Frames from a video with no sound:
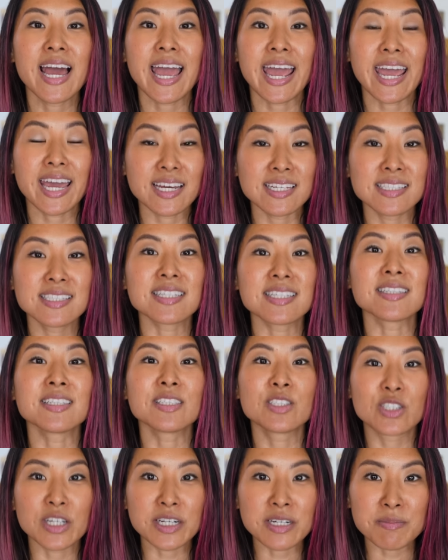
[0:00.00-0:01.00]
and
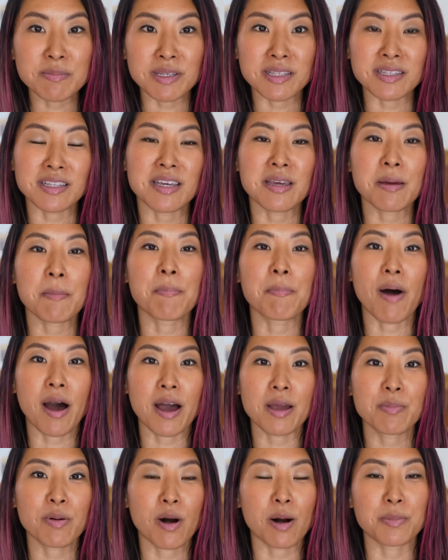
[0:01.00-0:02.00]
legitimately
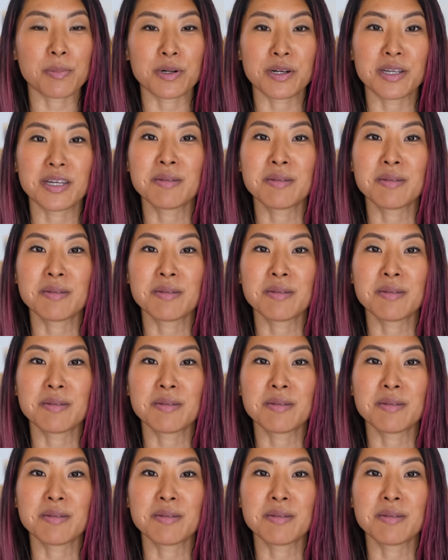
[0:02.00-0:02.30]
buy property